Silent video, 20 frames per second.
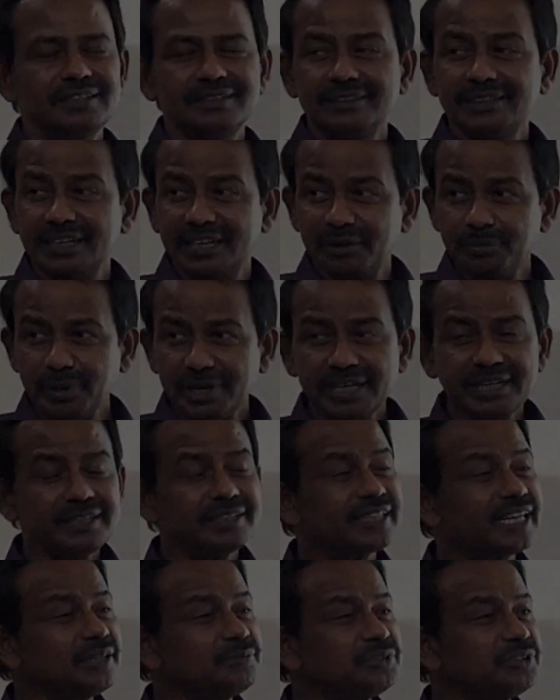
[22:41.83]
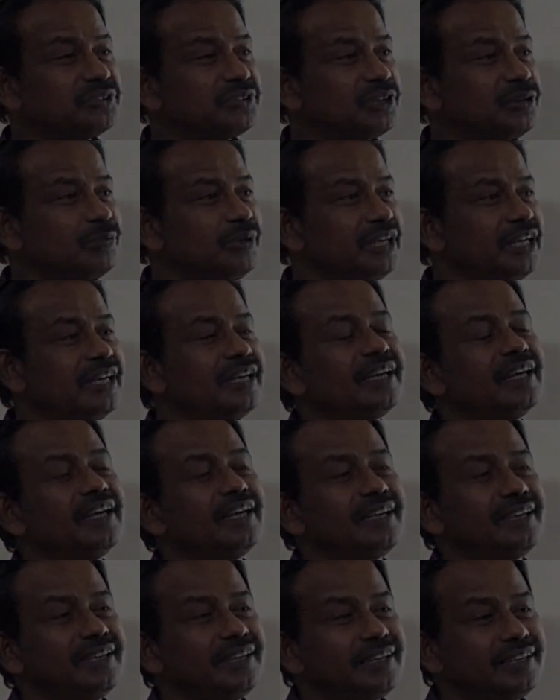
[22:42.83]
The remaining times it will
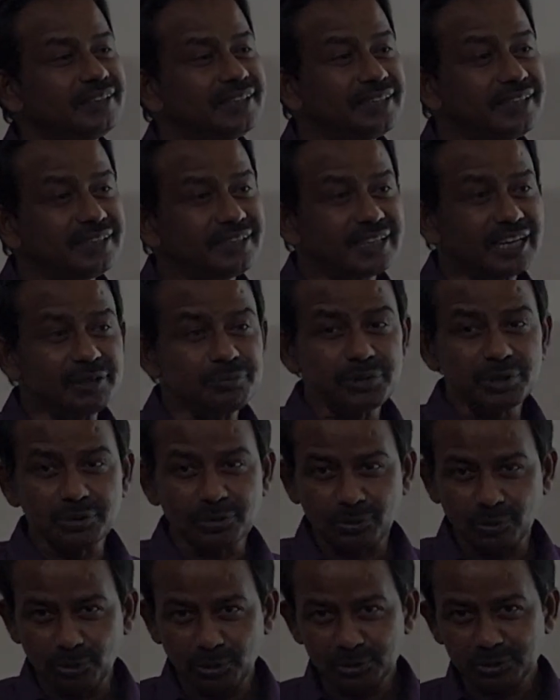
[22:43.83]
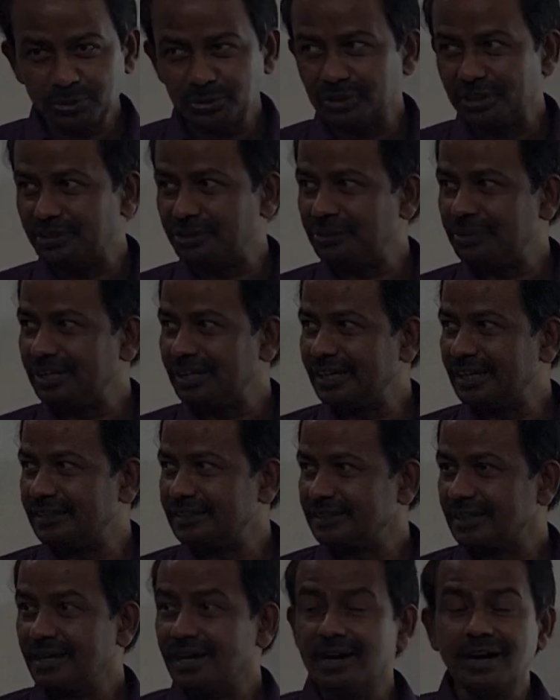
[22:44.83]
be either it can be close to the
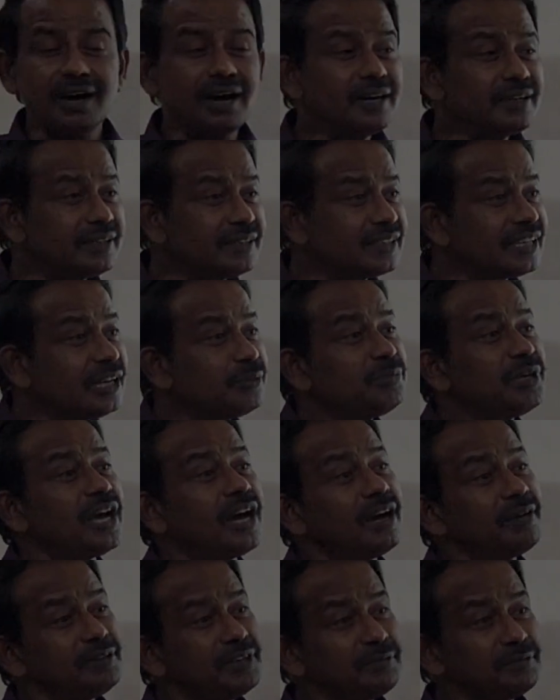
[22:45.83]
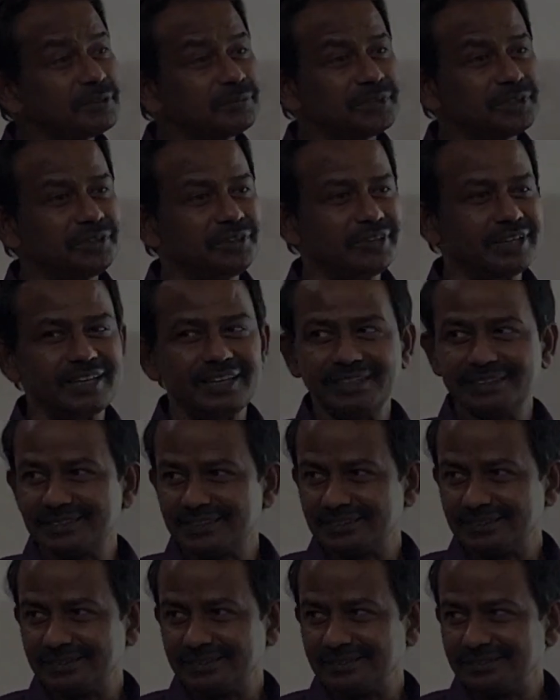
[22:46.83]
nucleus or it can be away from the
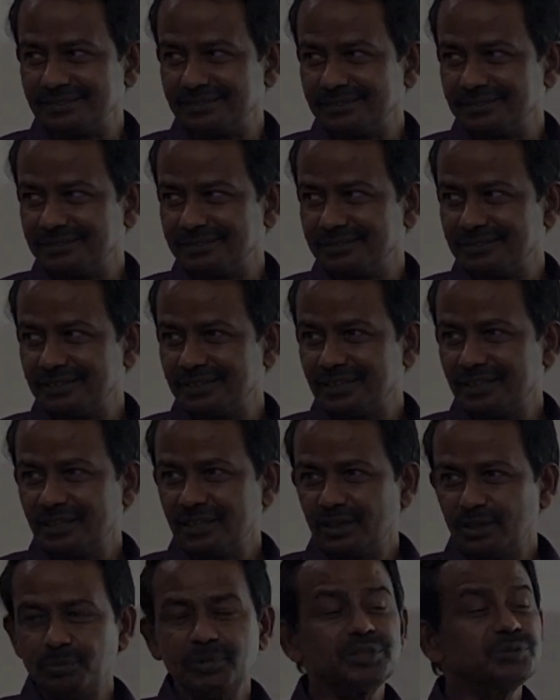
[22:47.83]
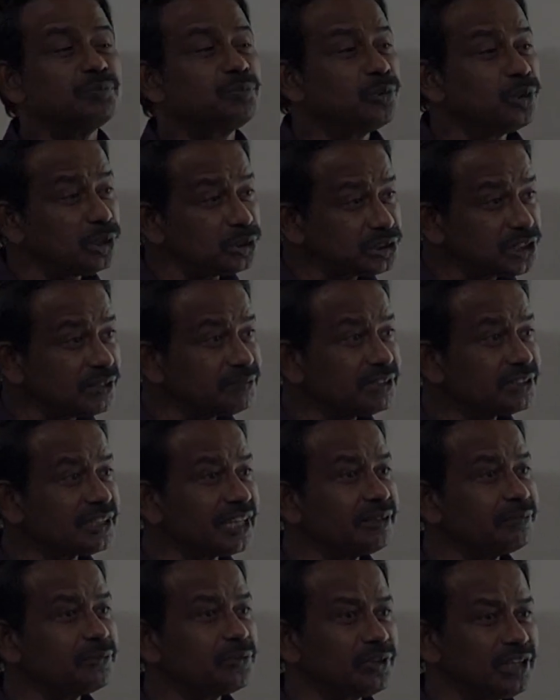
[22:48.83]
nucleus. But most of the
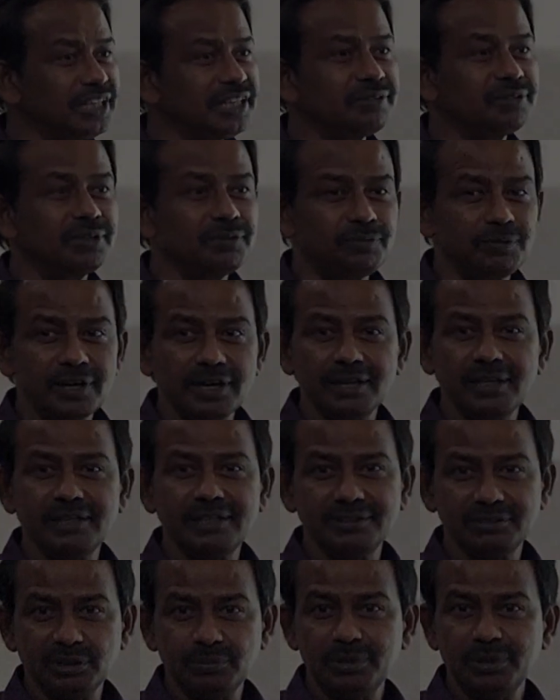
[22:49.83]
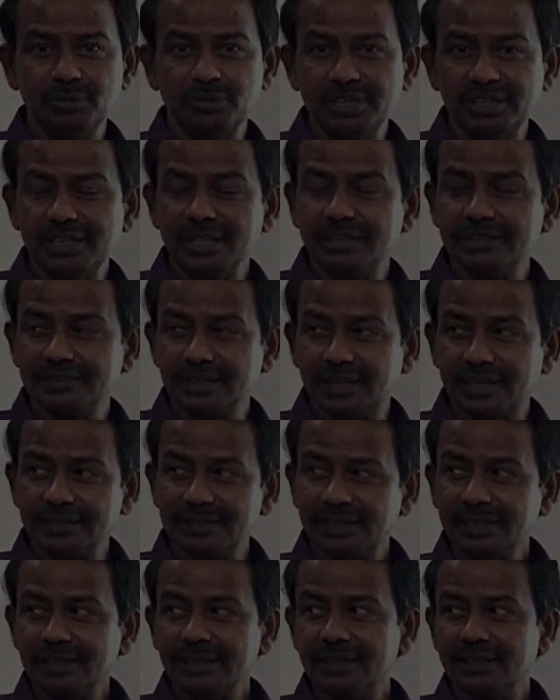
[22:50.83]
time only it will be only at
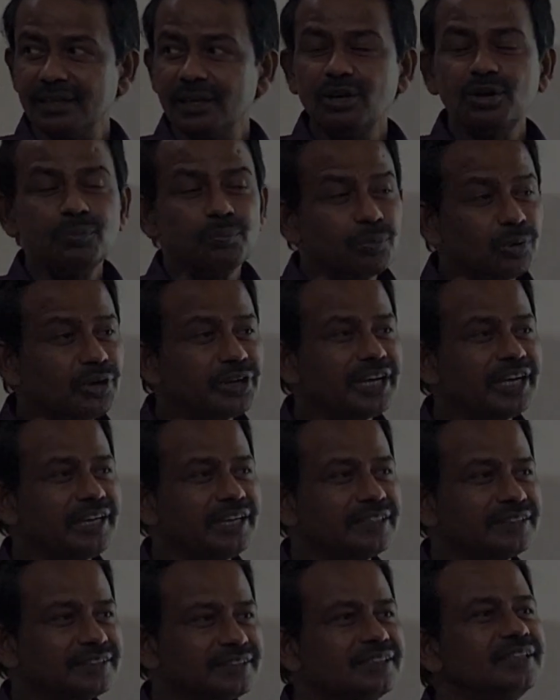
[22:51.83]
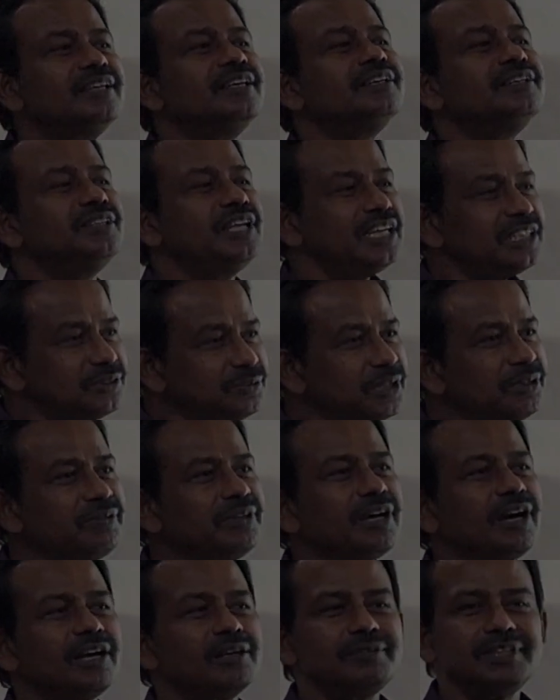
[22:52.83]
the Bohr radius. That's why
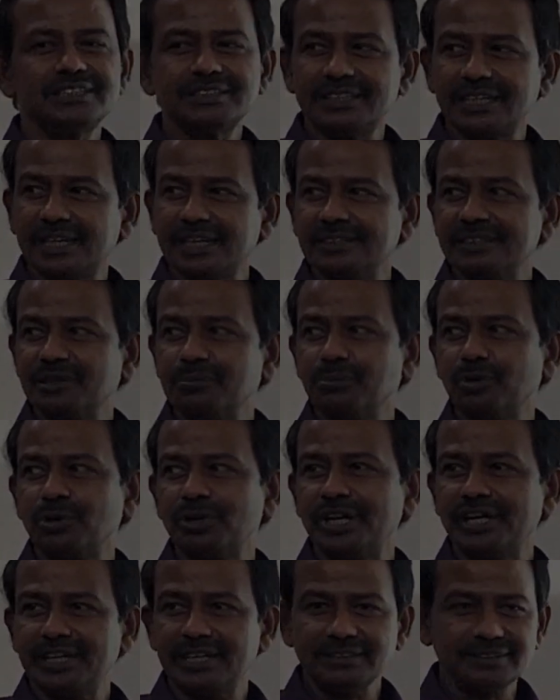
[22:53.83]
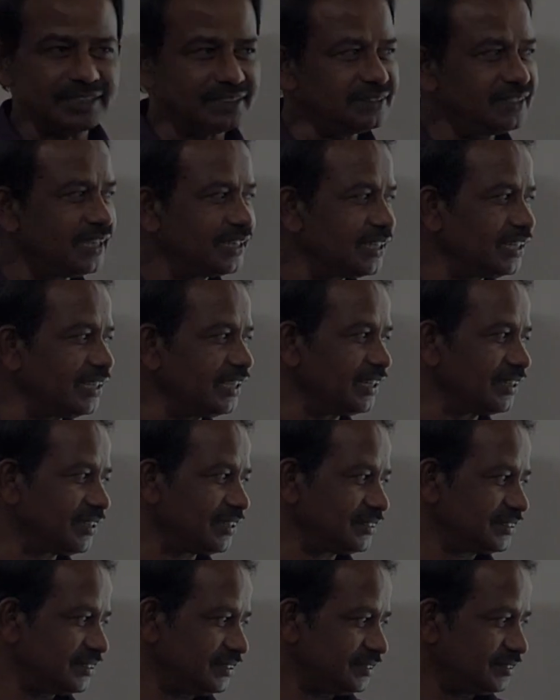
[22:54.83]
we always take the Bohr radius exactly a
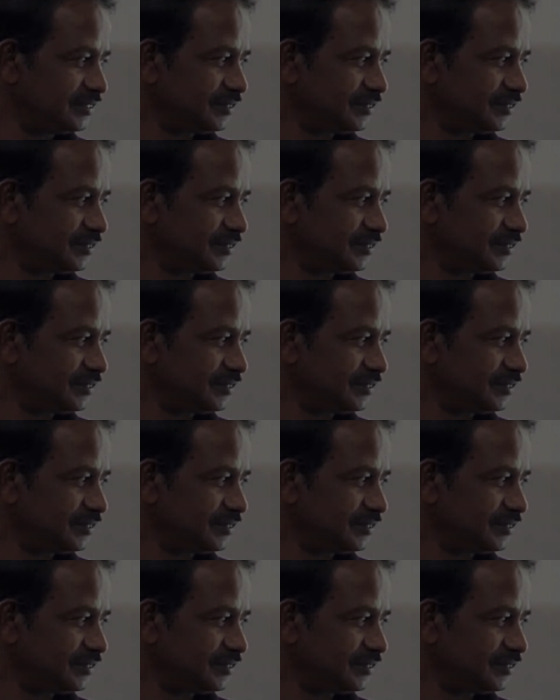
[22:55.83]
naught.